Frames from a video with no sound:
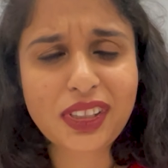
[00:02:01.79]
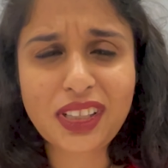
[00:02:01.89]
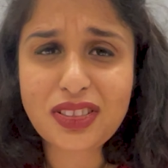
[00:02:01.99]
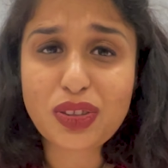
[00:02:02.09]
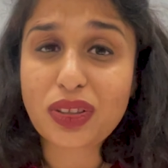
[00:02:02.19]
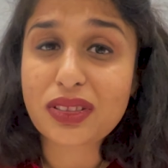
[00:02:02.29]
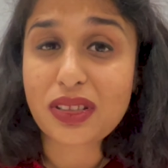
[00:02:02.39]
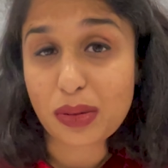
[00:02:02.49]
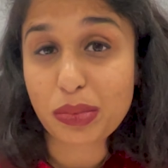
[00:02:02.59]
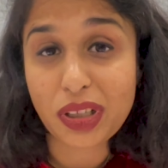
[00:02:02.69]
the stocks are
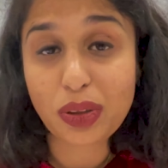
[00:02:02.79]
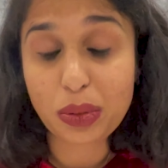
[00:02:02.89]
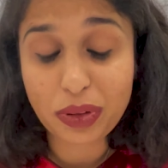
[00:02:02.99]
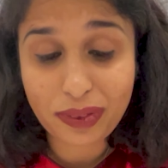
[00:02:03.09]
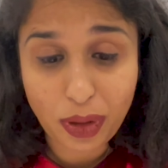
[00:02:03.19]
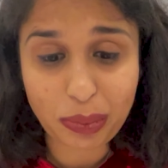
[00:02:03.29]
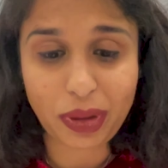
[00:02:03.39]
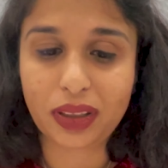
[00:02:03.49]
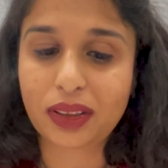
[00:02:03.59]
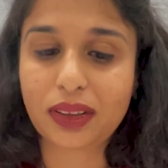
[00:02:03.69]
simply not performing
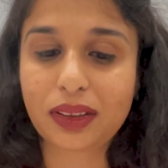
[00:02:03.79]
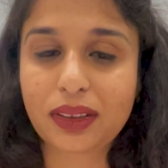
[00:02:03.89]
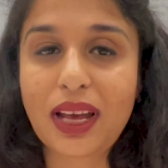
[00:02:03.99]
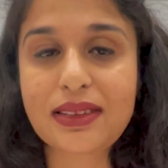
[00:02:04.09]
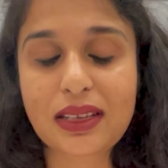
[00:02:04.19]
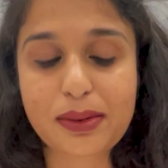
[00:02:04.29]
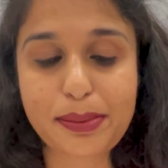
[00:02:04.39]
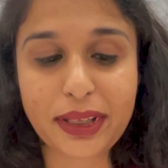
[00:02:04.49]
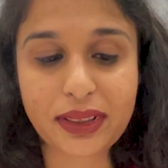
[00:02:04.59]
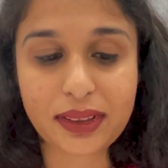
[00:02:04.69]
as
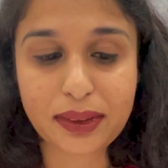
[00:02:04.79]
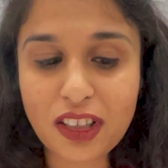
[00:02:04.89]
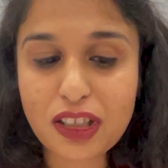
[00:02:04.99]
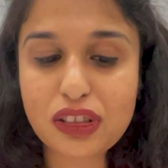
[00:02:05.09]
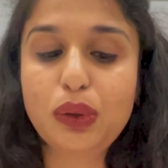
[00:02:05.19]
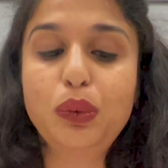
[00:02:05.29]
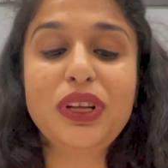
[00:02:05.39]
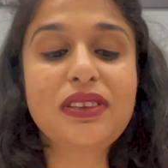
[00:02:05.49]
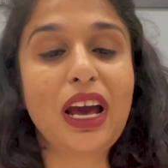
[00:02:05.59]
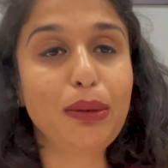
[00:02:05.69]
expected. So
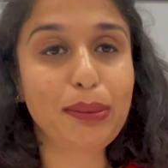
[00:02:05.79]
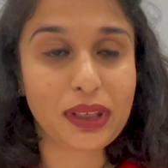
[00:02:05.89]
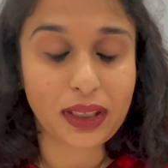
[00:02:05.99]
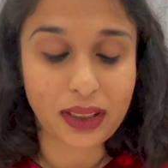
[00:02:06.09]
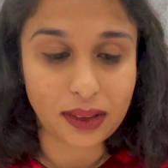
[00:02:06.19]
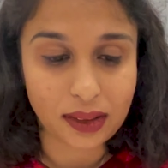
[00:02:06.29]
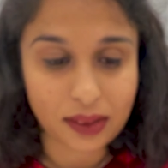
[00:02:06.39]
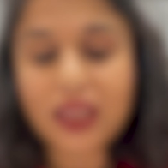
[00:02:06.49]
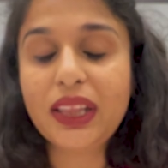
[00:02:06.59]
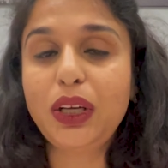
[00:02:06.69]
what's happening here?
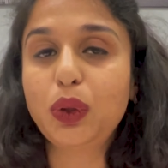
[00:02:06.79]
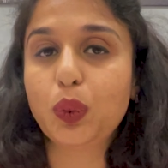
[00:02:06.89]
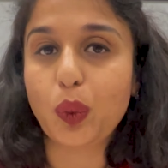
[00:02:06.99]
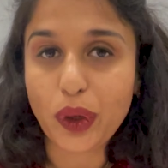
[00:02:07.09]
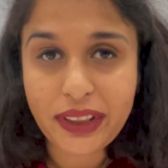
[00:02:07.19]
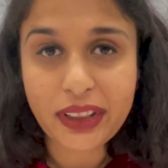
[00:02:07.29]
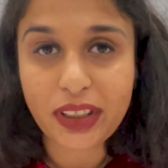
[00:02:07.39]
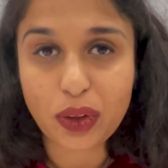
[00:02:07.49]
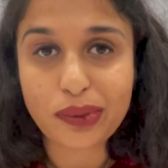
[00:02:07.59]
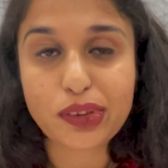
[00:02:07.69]
The
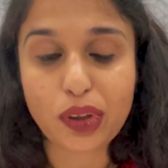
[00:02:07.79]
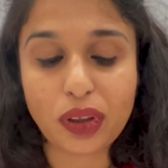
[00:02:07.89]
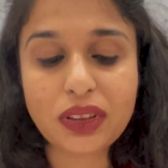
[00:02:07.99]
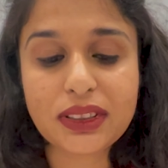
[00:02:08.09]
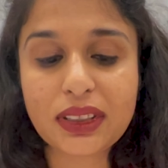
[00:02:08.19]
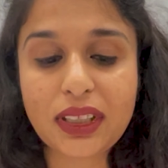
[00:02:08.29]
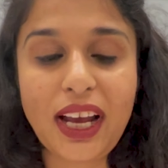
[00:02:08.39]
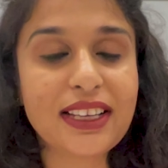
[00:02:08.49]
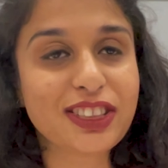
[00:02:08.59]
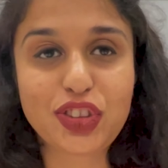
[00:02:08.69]
quantity of stocks
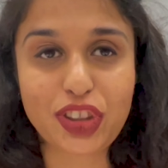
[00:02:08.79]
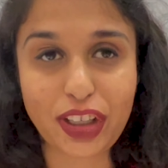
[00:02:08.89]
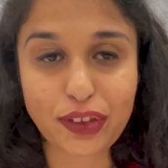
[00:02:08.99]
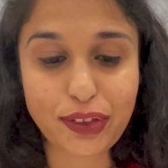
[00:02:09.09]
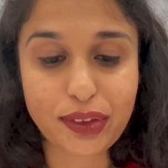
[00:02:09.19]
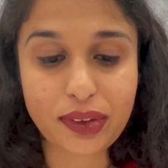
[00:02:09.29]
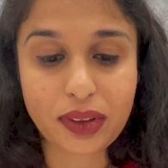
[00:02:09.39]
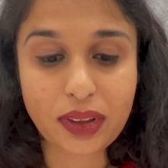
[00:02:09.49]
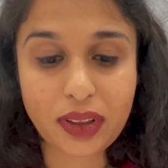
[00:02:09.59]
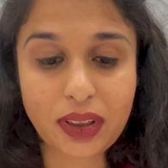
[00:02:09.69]
hasn't changed.
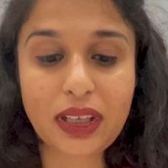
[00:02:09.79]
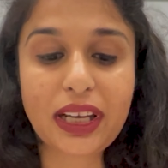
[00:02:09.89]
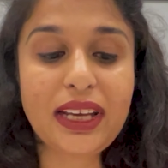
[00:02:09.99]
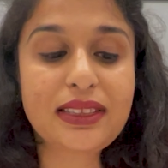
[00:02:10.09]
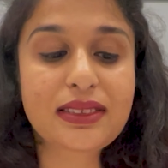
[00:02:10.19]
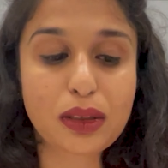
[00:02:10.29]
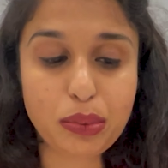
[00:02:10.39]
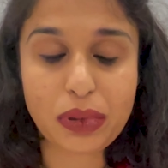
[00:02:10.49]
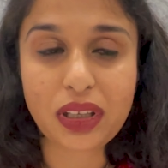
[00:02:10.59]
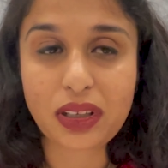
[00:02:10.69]
It
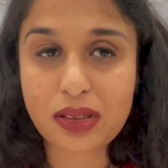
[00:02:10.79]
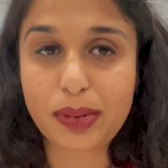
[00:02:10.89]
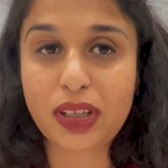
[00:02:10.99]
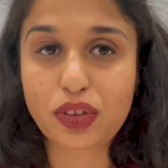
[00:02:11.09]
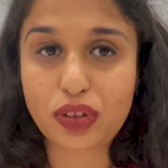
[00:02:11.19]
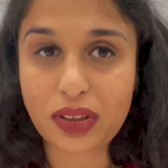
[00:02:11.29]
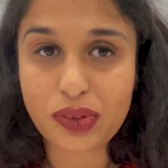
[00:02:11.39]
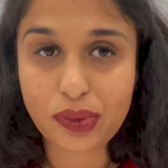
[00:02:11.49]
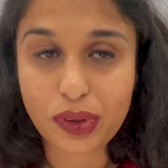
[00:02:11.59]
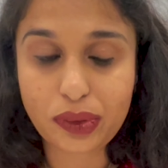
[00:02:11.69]
simply is being
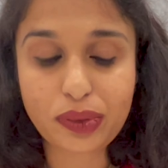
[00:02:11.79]
transferred